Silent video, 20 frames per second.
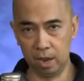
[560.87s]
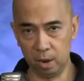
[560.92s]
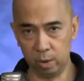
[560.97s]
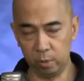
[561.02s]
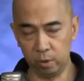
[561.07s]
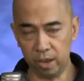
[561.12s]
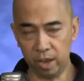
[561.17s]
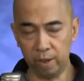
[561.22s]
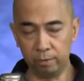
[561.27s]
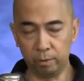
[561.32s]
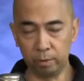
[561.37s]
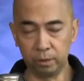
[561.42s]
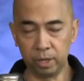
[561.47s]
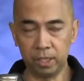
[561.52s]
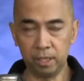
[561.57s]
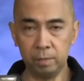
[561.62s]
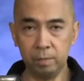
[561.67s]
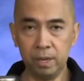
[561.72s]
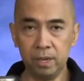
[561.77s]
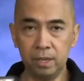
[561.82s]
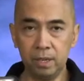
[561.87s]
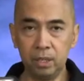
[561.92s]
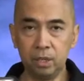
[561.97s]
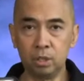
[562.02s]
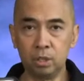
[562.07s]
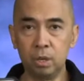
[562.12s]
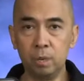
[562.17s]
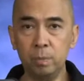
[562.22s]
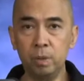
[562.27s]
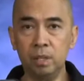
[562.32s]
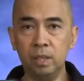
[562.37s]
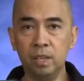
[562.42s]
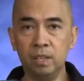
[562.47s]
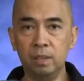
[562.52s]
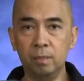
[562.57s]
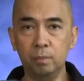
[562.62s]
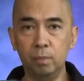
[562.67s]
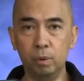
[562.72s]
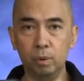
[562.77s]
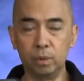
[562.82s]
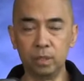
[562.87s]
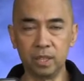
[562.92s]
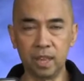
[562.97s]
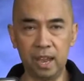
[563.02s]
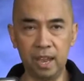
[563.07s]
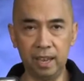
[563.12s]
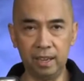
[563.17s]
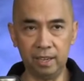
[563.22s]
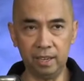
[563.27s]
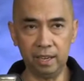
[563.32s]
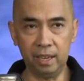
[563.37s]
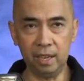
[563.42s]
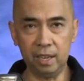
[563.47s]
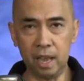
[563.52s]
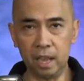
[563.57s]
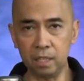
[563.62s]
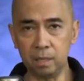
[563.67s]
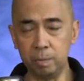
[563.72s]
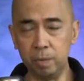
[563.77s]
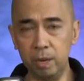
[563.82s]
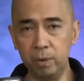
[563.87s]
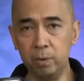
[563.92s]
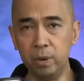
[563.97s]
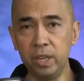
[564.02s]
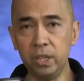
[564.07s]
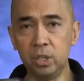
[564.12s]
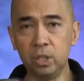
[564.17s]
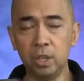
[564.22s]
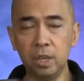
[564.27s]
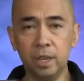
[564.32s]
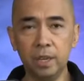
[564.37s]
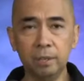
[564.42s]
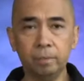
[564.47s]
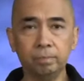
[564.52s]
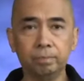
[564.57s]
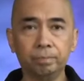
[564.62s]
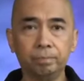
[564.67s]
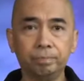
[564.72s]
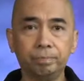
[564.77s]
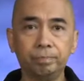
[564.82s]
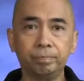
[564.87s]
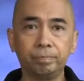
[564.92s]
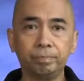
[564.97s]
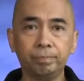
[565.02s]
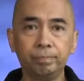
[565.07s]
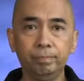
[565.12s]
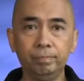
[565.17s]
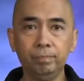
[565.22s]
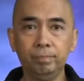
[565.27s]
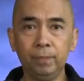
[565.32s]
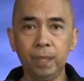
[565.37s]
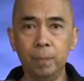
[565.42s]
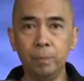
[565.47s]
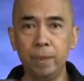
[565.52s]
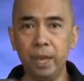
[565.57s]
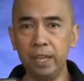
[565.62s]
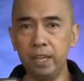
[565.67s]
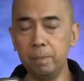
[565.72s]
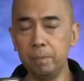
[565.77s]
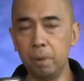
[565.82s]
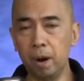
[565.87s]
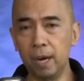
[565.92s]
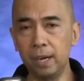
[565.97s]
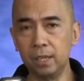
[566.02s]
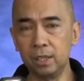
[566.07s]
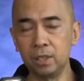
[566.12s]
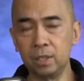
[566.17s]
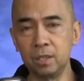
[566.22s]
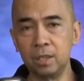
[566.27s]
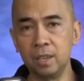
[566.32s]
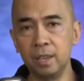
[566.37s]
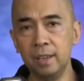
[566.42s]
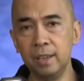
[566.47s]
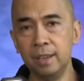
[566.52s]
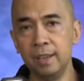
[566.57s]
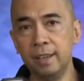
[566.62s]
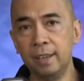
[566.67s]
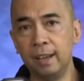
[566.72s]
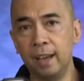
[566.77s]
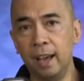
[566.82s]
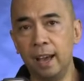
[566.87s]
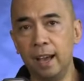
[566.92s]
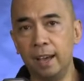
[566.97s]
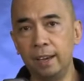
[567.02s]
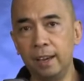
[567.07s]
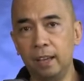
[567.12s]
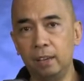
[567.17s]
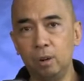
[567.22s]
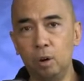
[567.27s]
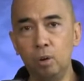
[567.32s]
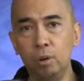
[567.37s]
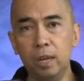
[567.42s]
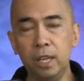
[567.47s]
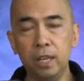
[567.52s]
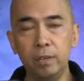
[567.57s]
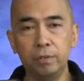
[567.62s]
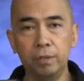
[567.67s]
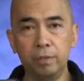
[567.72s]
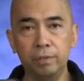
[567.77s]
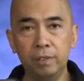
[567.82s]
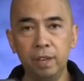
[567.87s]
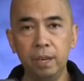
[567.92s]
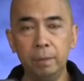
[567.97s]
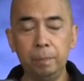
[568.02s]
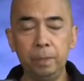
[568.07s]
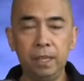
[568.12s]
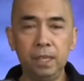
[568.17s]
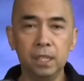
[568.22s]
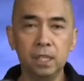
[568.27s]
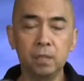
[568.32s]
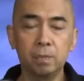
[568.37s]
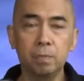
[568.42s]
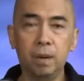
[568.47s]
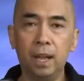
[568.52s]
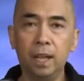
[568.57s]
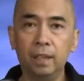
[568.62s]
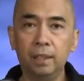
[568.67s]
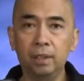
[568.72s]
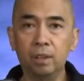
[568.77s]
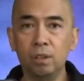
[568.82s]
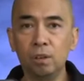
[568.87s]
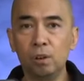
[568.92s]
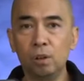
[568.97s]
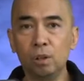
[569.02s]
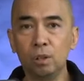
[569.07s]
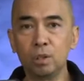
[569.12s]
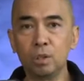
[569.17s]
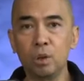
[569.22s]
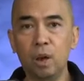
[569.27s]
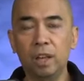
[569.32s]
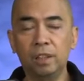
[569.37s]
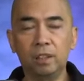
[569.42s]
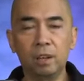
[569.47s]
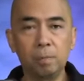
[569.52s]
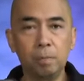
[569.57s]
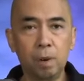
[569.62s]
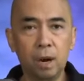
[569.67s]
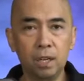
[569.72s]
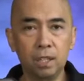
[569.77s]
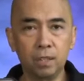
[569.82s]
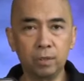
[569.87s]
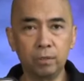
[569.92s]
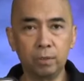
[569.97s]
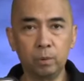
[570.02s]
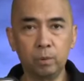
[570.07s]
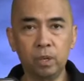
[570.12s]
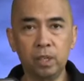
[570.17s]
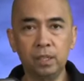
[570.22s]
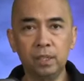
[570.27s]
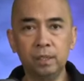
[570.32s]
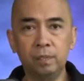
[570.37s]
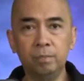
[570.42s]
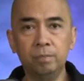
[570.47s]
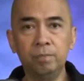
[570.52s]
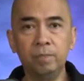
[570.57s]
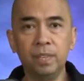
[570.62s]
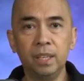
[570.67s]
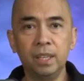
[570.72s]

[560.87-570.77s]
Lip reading: We have already been distributing the books, and it has been reaching many parts, not only of the Philippines, but also other parts of the world.